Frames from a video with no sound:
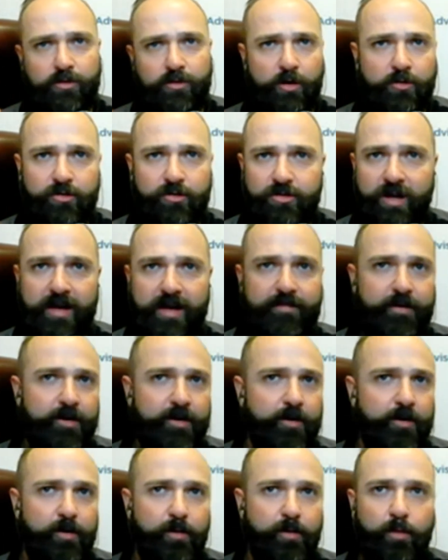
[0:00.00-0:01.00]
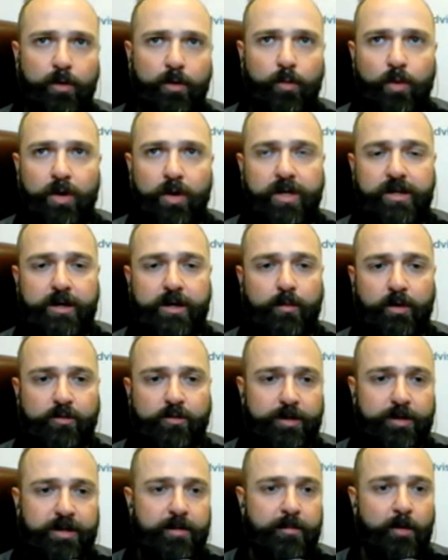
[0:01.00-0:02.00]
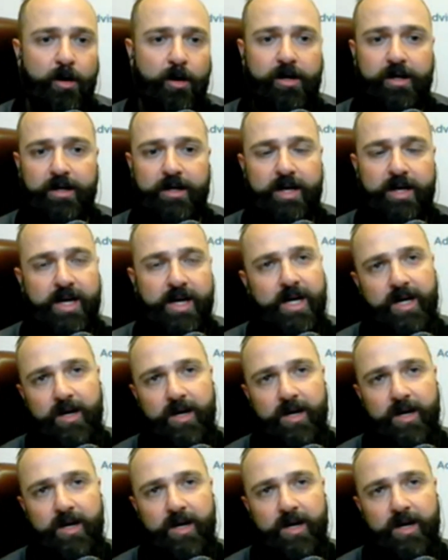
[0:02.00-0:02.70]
was 07 or what year it was, but the market